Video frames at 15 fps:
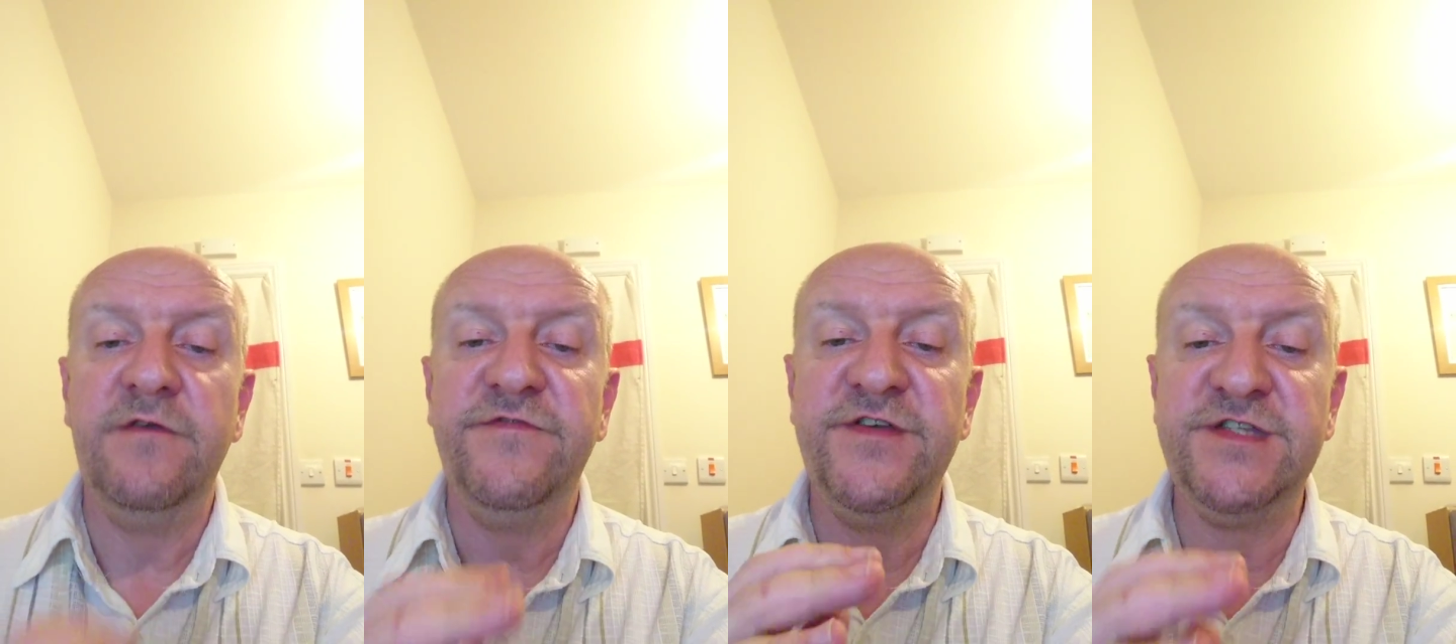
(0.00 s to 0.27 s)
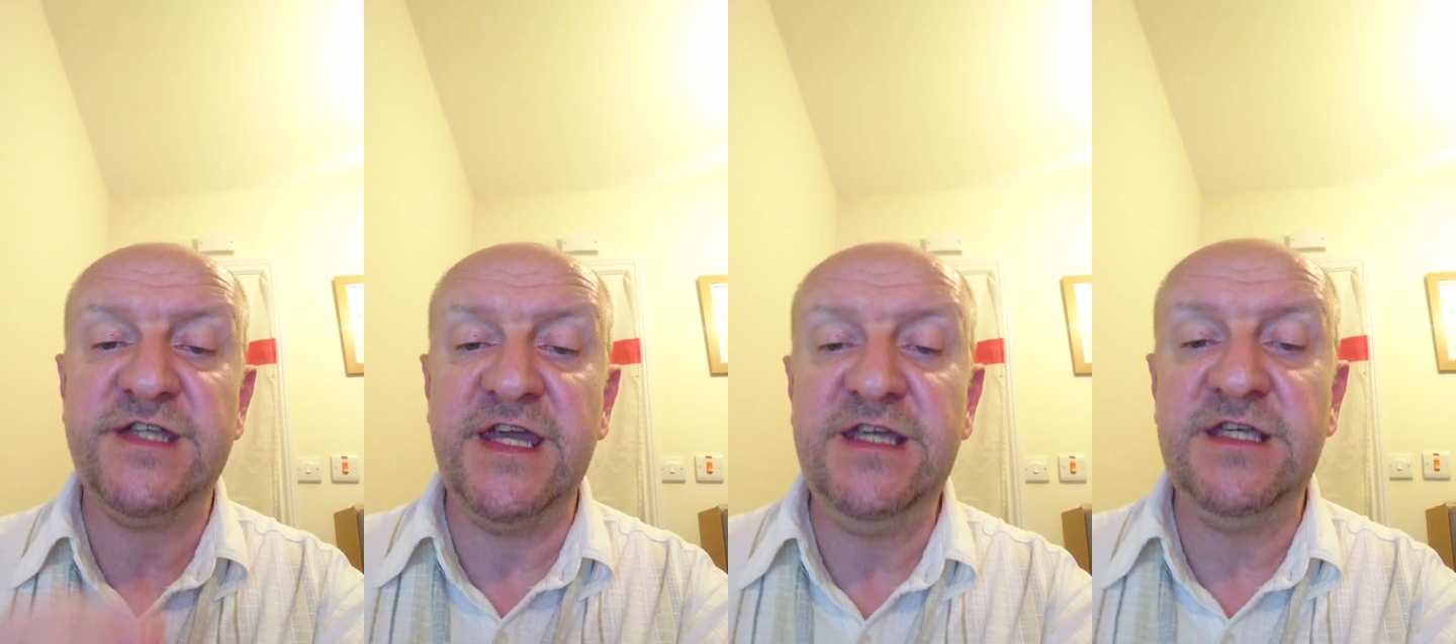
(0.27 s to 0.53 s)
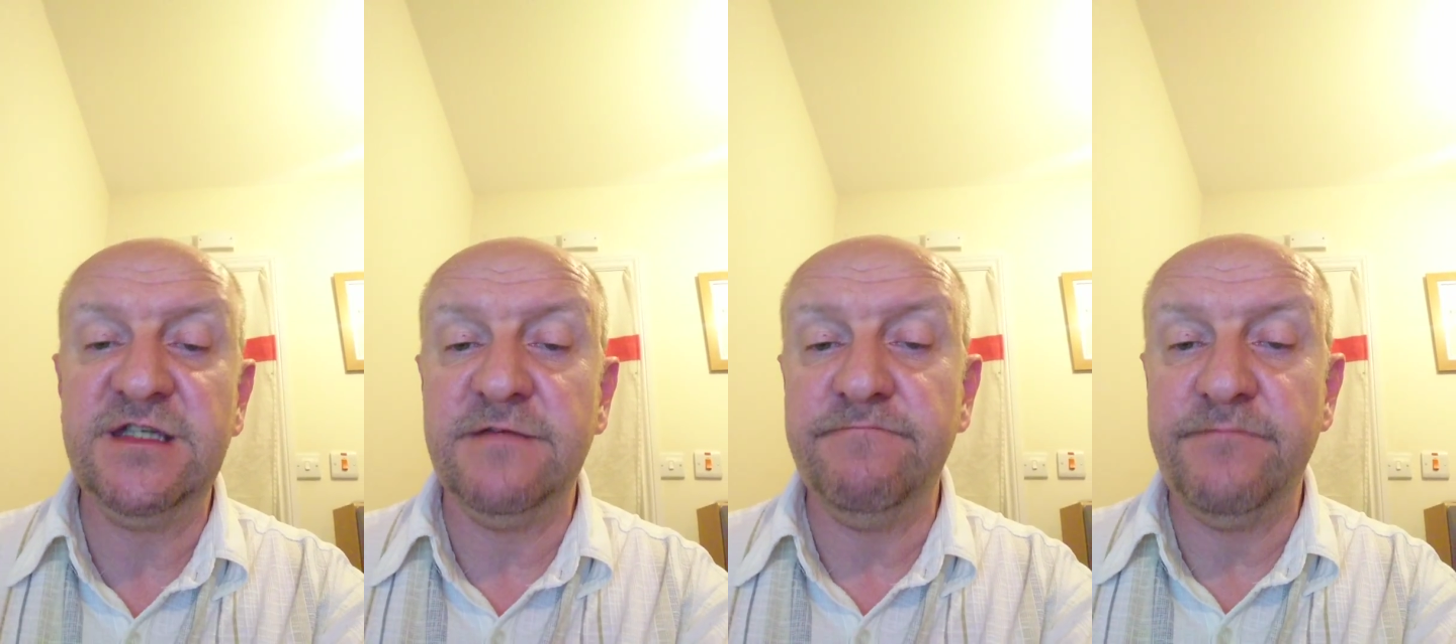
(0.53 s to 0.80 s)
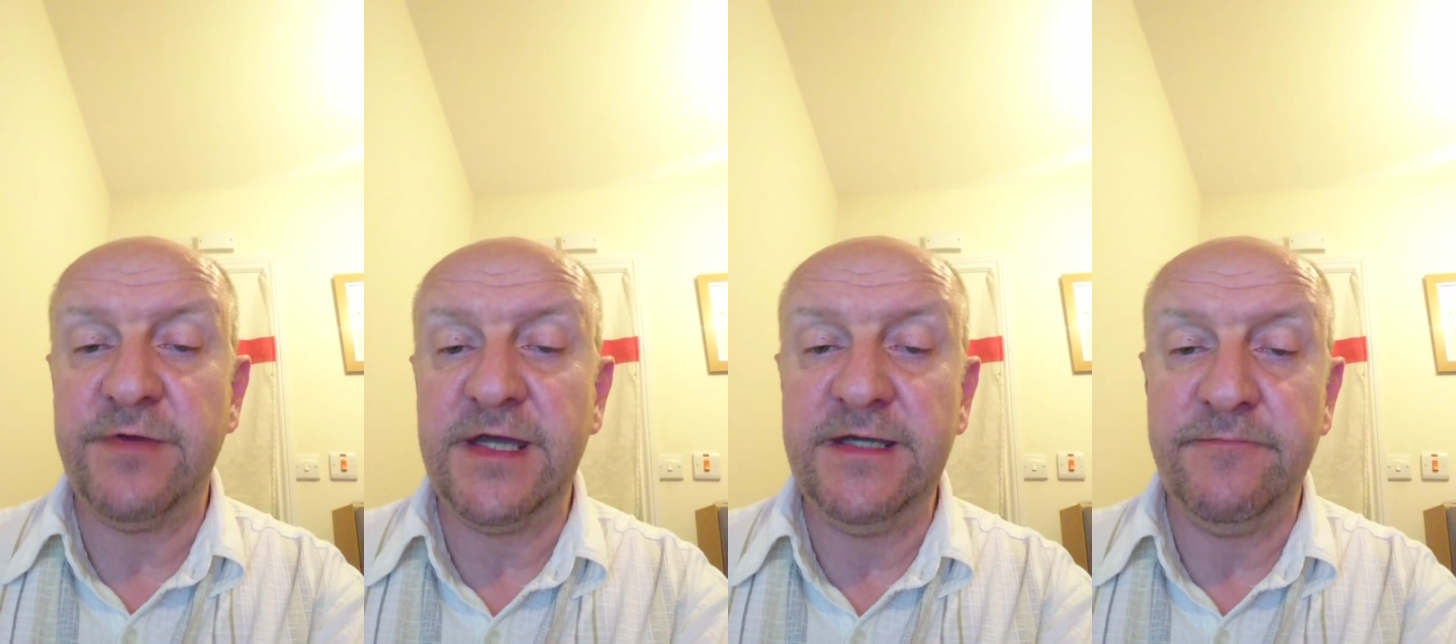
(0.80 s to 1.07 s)
the
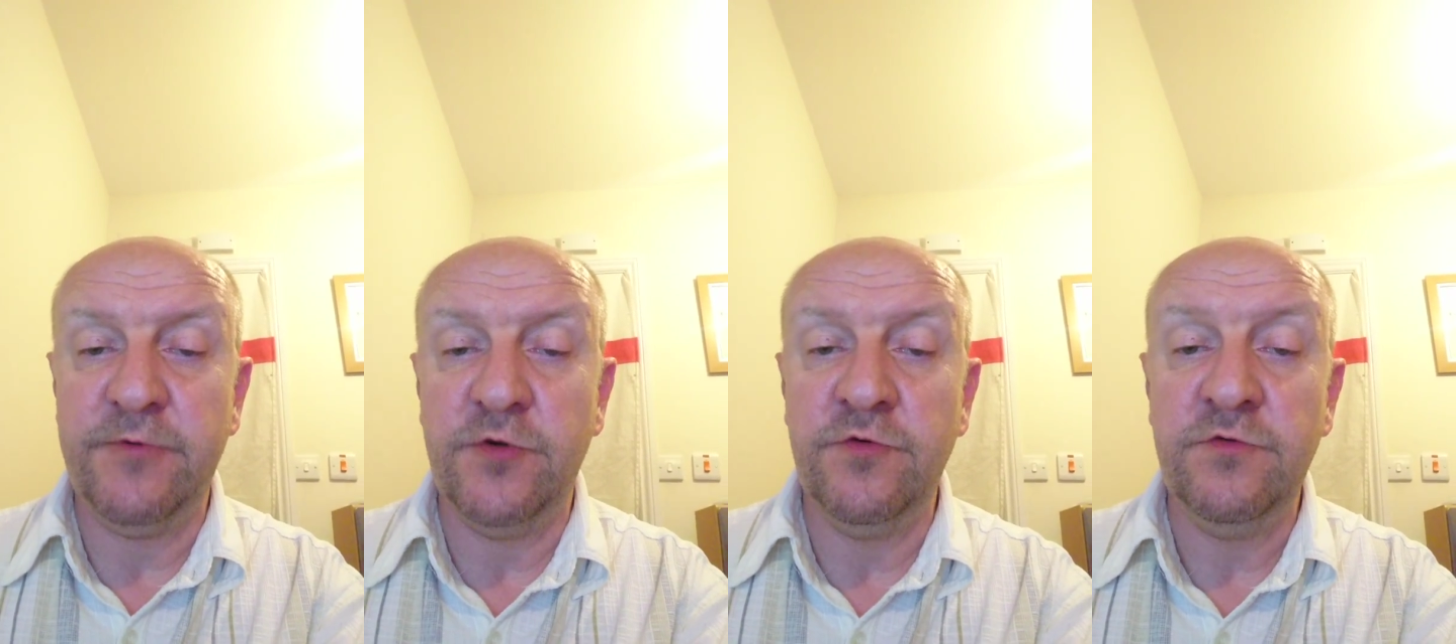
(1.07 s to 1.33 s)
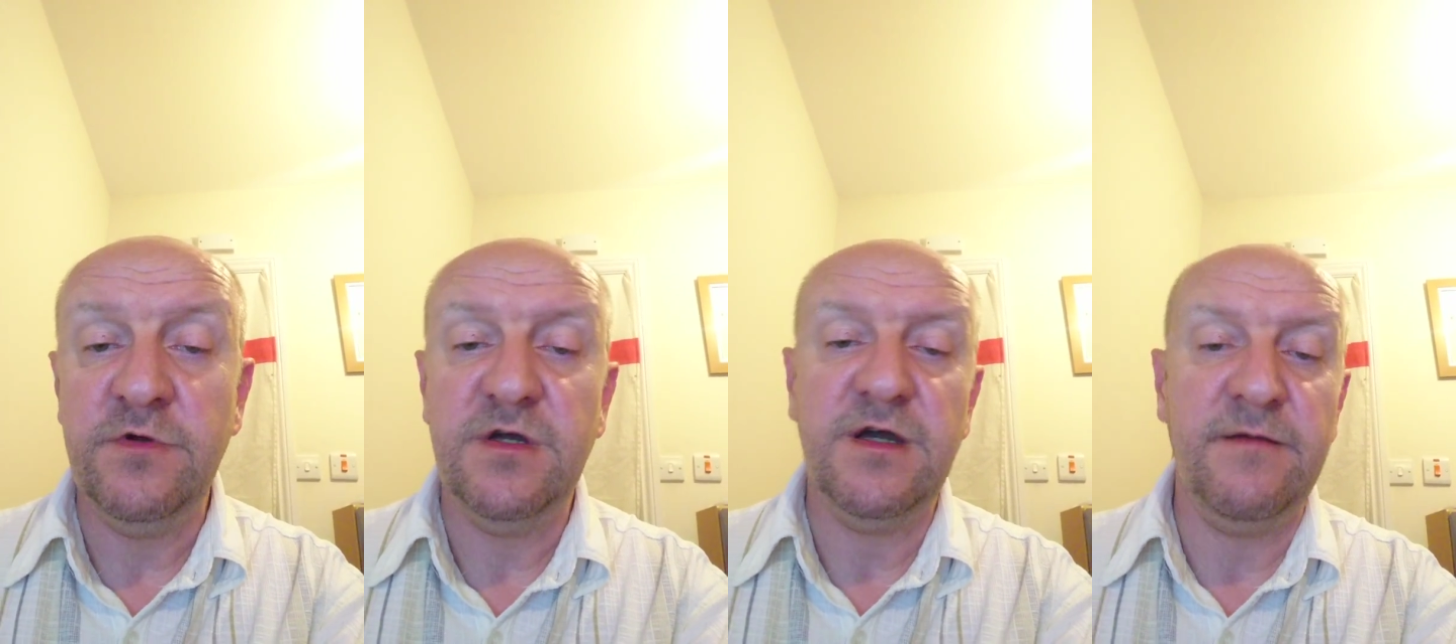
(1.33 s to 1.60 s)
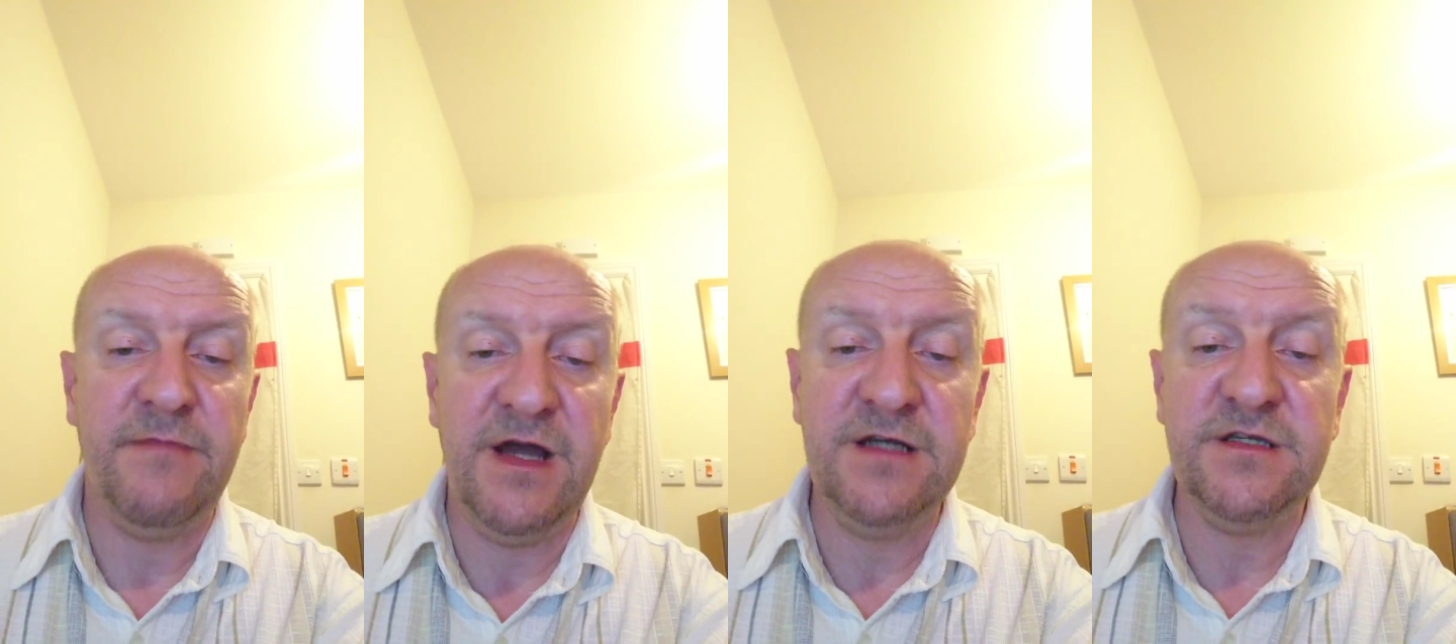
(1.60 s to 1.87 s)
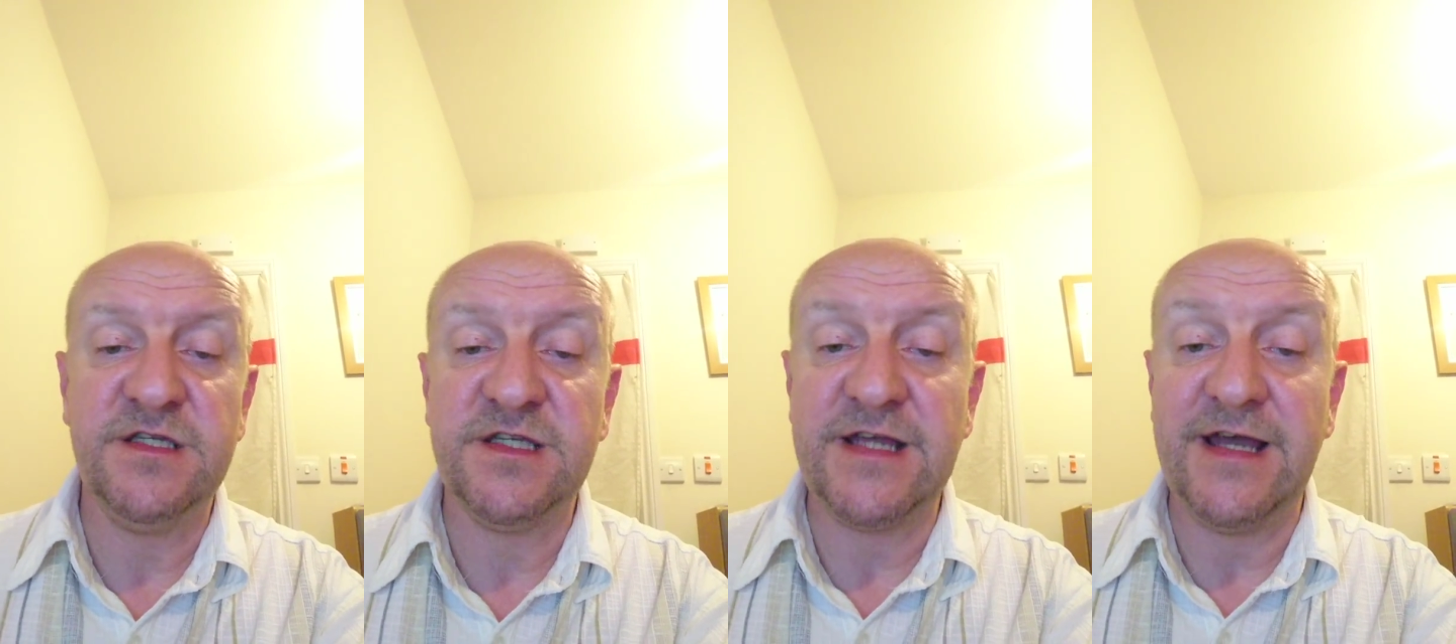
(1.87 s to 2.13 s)
decent people
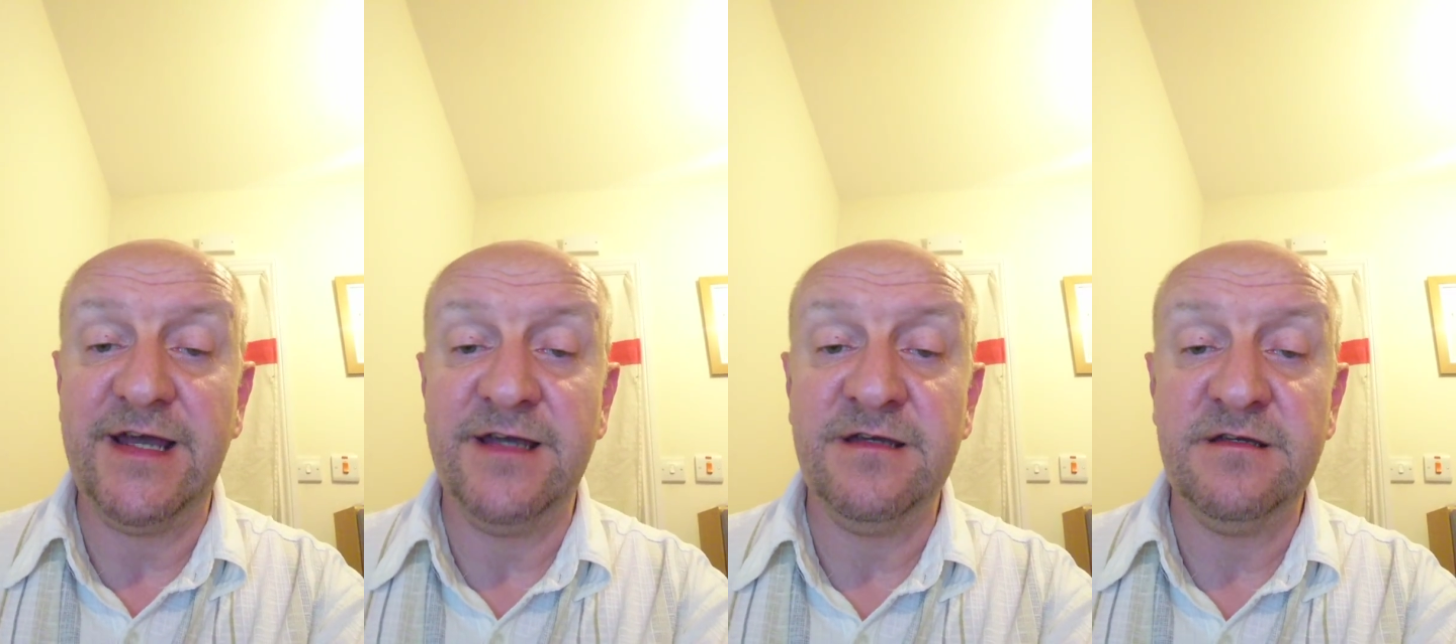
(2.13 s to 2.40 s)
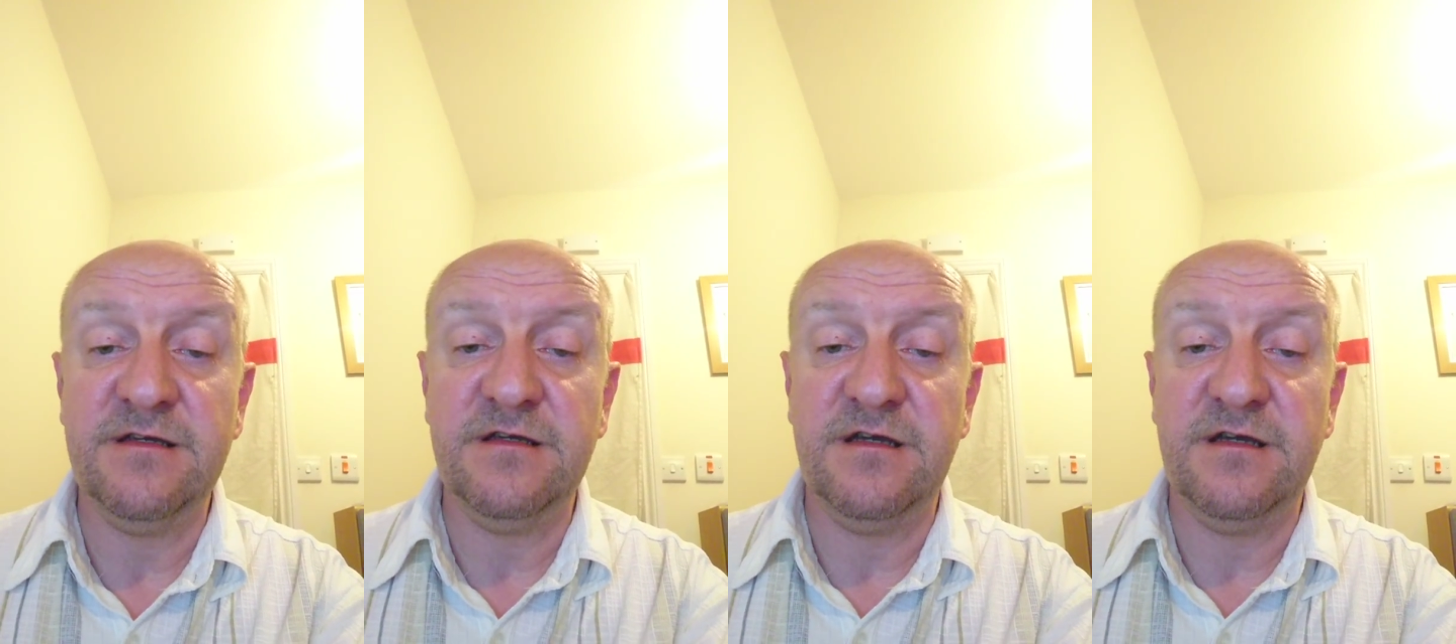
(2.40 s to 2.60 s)
amongst that